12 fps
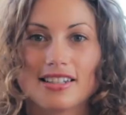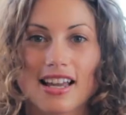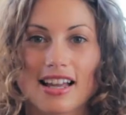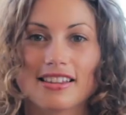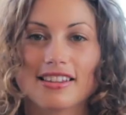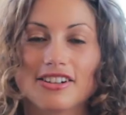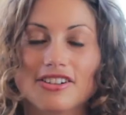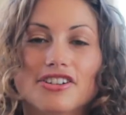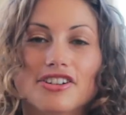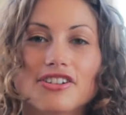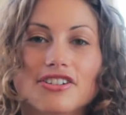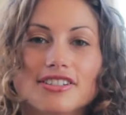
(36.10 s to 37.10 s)
to get little
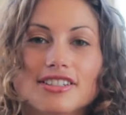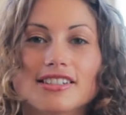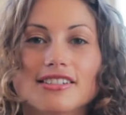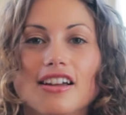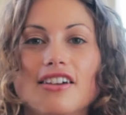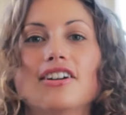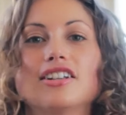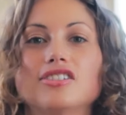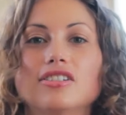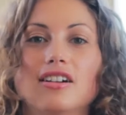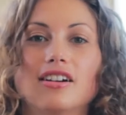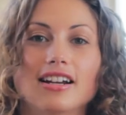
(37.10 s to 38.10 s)
girls to love
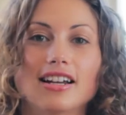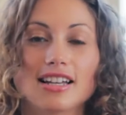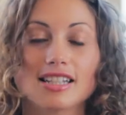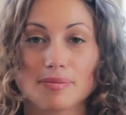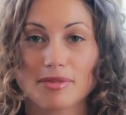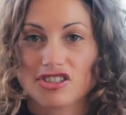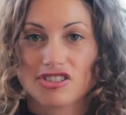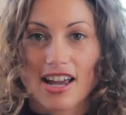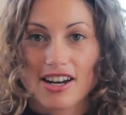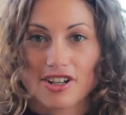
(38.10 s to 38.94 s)
engineering as much as I